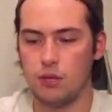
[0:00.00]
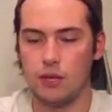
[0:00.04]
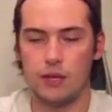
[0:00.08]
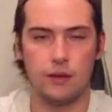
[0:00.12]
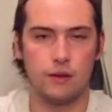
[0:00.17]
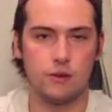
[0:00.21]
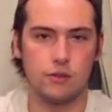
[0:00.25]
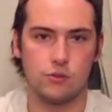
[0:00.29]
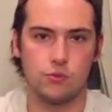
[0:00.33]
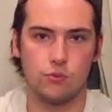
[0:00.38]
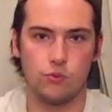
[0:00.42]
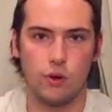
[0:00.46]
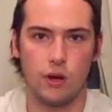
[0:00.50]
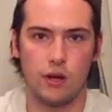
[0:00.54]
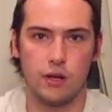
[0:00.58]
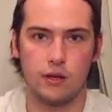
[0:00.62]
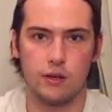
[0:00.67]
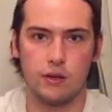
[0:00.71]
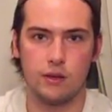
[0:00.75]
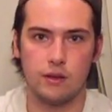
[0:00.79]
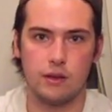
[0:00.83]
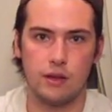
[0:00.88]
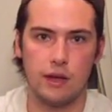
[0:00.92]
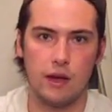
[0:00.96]
players
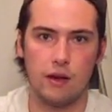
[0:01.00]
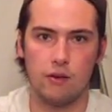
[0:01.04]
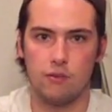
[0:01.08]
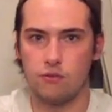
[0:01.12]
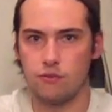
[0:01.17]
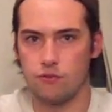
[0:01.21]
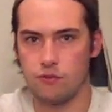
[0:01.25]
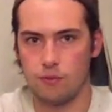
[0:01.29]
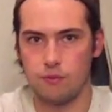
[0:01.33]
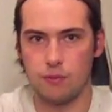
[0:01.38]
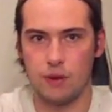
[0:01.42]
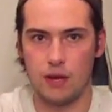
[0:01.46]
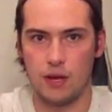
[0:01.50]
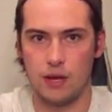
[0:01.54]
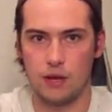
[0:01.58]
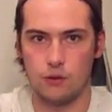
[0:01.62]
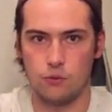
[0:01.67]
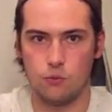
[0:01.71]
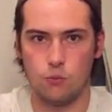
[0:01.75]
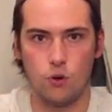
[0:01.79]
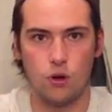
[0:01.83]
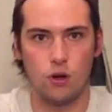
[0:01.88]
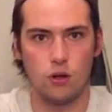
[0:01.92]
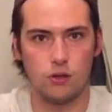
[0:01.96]
run out from
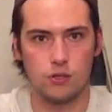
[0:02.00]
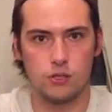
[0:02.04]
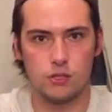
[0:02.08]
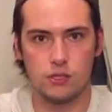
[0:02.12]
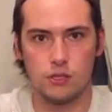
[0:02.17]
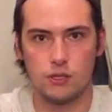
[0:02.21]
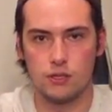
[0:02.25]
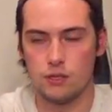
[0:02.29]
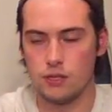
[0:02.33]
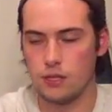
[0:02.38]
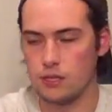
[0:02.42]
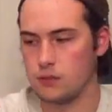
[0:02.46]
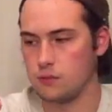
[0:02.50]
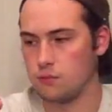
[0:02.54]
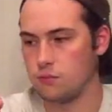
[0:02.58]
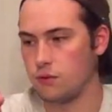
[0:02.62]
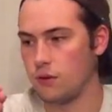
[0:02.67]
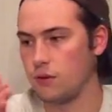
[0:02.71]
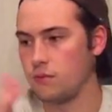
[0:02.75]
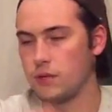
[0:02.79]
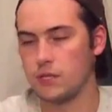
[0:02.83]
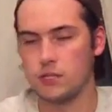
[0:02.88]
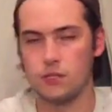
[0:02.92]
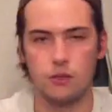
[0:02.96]
behind walls. That's
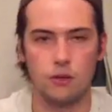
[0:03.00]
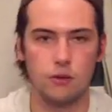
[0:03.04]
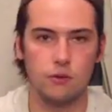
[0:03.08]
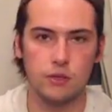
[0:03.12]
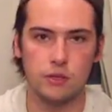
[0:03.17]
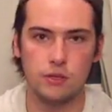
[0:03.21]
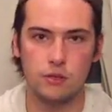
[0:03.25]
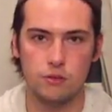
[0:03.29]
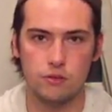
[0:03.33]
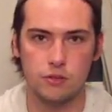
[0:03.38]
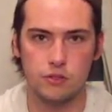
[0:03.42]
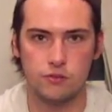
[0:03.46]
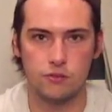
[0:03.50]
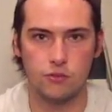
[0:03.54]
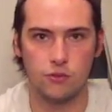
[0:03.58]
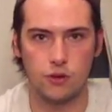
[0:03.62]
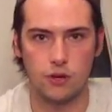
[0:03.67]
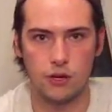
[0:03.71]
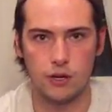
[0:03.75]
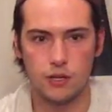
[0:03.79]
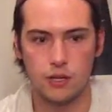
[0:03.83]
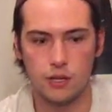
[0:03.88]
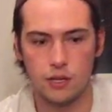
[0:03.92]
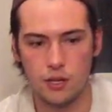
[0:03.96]
pretty much the only use
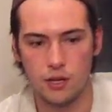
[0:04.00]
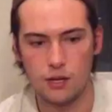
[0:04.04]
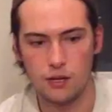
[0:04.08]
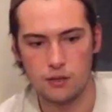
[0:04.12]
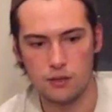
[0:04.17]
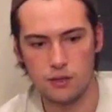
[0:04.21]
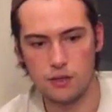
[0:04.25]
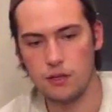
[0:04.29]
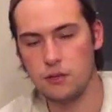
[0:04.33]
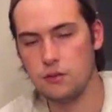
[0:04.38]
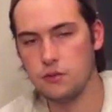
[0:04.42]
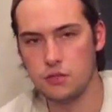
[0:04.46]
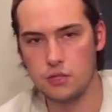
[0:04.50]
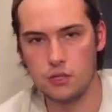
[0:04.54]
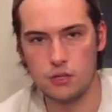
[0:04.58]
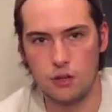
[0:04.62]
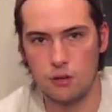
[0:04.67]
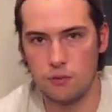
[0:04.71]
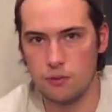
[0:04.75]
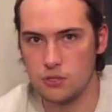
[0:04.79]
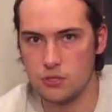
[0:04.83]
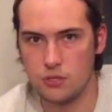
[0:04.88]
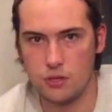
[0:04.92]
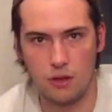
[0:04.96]
for it. They use it
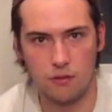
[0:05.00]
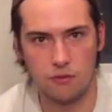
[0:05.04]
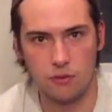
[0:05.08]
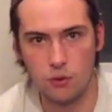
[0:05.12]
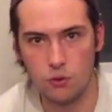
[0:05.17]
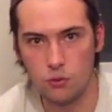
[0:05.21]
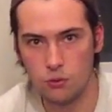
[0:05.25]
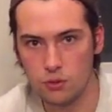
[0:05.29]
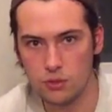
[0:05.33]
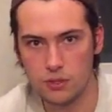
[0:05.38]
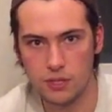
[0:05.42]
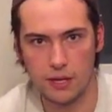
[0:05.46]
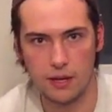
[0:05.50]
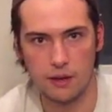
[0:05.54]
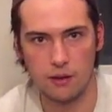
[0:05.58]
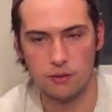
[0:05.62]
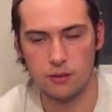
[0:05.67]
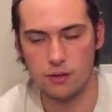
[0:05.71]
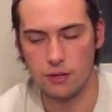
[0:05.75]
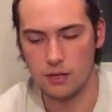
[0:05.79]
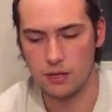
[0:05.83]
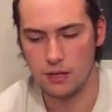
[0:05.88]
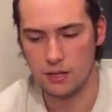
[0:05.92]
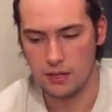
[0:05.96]
almost off
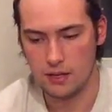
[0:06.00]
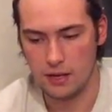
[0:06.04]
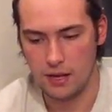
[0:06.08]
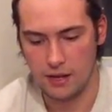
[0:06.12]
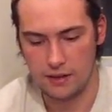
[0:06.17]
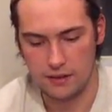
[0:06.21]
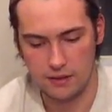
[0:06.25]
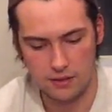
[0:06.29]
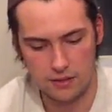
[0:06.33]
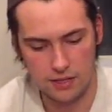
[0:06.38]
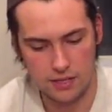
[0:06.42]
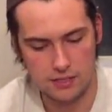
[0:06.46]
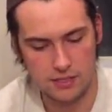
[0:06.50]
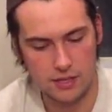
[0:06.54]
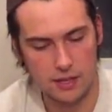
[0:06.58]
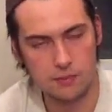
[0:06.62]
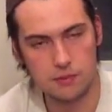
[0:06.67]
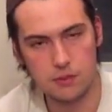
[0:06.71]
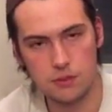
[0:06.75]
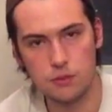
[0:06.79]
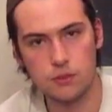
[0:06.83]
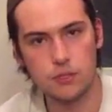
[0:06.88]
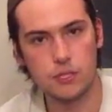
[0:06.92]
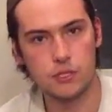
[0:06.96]
cooldown. I think that's
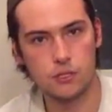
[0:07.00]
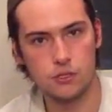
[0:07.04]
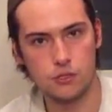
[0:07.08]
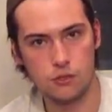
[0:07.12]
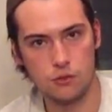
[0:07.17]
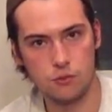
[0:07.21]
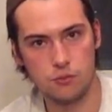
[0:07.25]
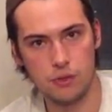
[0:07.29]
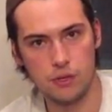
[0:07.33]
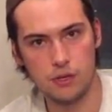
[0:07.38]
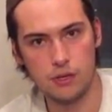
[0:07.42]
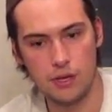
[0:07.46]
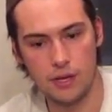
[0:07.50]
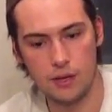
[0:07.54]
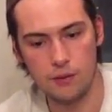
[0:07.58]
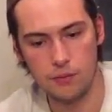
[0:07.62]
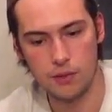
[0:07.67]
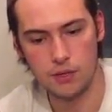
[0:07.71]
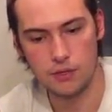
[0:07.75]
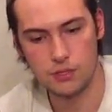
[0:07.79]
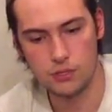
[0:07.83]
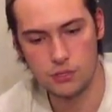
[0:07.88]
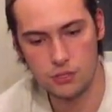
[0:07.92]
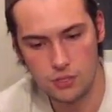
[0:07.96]
absolutely stupid,
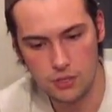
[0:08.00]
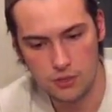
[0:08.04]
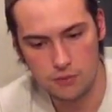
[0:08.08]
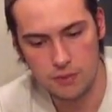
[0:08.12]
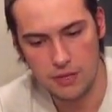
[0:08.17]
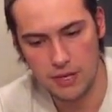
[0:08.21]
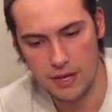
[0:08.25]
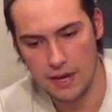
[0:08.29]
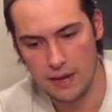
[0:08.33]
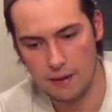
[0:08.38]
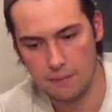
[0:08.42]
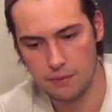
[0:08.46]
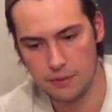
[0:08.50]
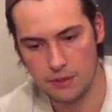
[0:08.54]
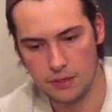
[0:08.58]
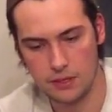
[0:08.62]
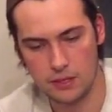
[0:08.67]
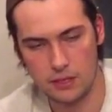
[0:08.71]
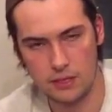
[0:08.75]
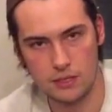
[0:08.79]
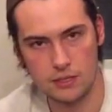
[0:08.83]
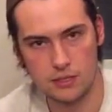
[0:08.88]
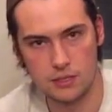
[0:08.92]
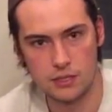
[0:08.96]
and what should be
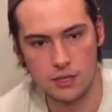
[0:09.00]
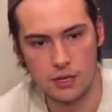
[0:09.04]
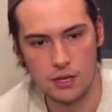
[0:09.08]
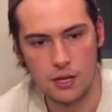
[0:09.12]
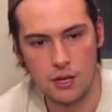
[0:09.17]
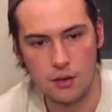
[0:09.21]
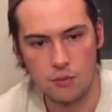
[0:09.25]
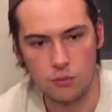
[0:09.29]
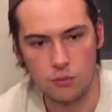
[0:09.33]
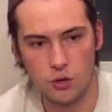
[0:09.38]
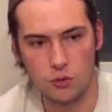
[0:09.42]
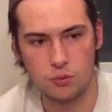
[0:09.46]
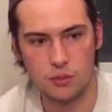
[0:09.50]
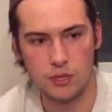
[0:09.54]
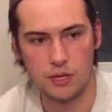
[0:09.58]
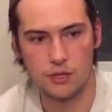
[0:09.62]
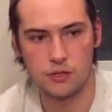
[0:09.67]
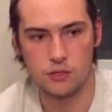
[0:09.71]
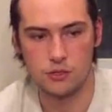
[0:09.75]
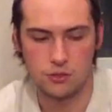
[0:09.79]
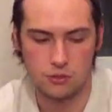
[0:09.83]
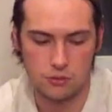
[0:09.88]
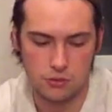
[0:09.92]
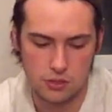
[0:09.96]
happening is pro
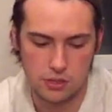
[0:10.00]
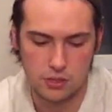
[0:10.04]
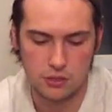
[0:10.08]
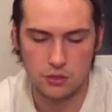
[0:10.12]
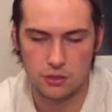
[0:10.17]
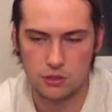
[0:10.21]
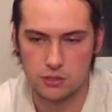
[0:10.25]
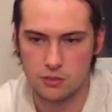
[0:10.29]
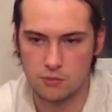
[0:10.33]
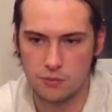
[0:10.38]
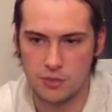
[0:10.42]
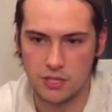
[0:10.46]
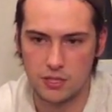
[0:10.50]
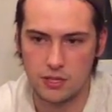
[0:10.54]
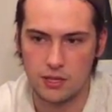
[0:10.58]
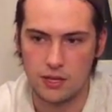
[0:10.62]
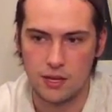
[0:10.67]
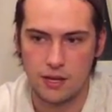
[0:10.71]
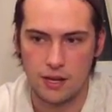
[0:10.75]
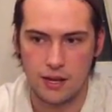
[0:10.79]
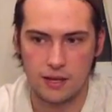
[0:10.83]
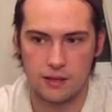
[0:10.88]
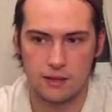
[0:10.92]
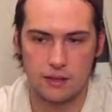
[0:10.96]
players use the ultimate
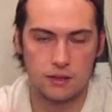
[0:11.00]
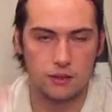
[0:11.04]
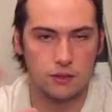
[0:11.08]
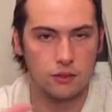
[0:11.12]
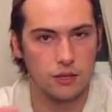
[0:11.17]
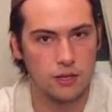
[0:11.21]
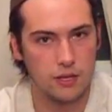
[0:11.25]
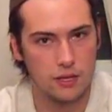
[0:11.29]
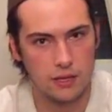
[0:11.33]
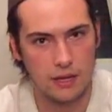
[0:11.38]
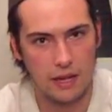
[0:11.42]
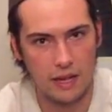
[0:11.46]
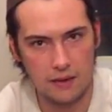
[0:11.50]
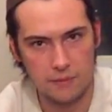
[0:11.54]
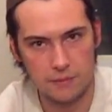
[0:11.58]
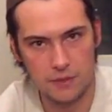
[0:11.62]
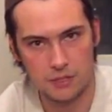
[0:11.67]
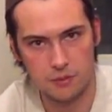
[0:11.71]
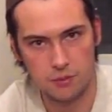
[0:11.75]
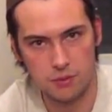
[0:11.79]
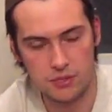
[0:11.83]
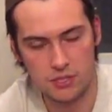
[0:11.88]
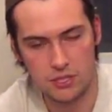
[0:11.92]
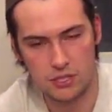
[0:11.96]
and they look at the
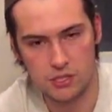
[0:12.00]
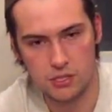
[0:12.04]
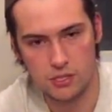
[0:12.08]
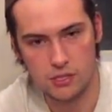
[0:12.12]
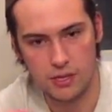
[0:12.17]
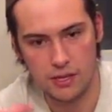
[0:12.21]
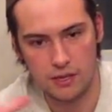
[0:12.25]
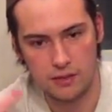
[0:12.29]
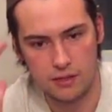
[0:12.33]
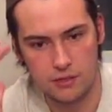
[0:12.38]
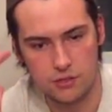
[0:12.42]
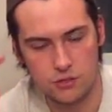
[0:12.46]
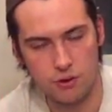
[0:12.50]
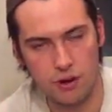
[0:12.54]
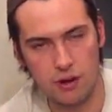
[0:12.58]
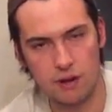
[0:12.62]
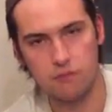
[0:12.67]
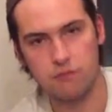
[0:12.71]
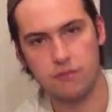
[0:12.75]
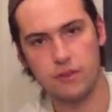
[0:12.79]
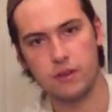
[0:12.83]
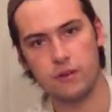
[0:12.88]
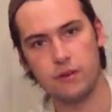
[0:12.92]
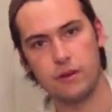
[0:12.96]
enemy's position and they try
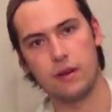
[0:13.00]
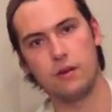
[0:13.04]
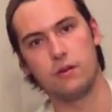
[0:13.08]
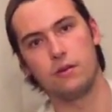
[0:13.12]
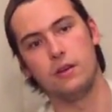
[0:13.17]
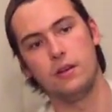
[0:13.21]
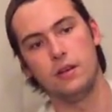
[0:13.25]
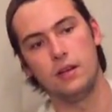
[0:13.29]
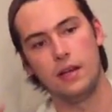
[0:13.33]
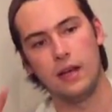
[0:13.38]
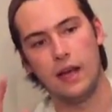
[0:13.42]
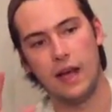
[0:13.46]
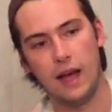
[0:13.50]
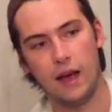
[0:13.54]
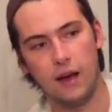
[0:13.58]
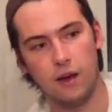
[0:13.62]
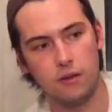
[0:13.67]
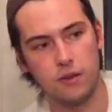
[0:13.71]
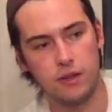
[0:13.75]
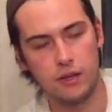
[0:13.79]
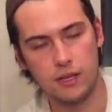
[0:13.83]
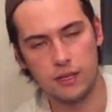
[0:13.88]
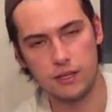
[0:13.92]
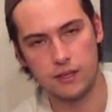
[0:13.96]
to figure out
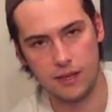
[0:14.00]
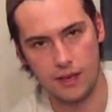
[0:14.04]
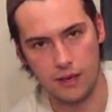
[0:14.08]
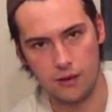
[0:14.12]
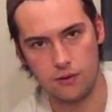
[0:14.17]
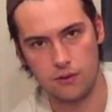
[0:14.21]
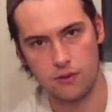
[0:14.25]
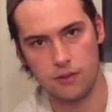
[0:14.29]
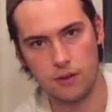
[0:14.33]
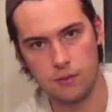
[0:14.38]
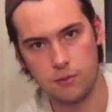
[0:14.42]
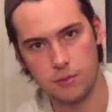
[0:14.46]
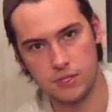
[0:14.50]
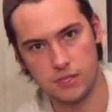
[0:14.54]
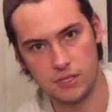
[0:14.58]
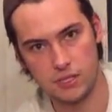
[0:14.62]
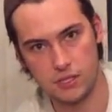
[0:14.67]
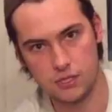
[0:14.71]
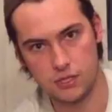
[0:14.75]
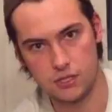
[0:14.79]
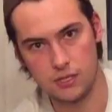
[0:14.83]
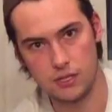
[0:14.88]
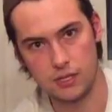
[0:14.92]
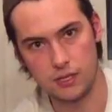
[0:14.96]
how they can counter their
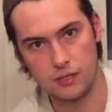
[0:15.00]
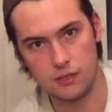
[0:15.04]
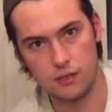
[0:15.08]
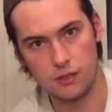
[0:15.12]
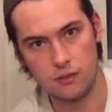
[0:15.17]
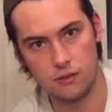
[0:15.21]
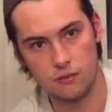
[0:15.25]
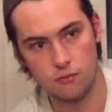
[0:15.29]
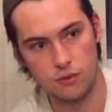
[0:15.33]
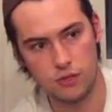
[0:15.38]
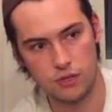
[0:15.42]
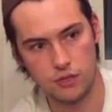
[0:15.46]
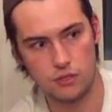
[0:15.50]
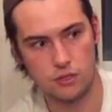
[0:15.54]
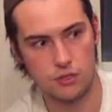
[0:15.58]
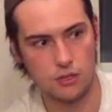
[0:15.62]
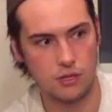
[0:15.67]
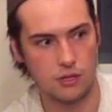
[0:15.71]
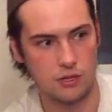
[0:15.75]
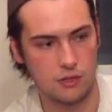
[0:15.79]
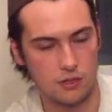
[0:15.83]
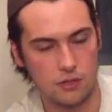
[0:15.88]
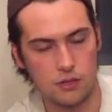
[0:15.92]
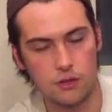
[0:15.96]
positioning with
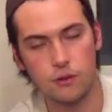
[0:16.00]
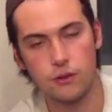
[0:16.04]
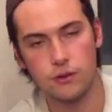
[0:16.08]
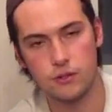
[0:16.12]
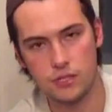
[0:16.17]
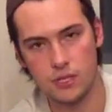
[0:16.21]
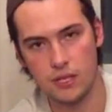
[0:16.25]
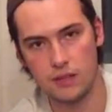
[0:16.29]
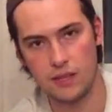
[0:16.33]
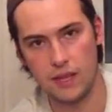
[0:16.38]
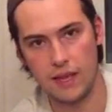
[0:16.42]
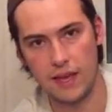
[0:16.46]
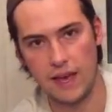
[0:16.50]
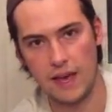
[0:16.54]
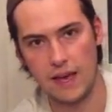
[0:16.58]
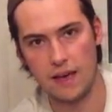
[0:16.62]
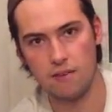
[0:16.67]
the heroes that they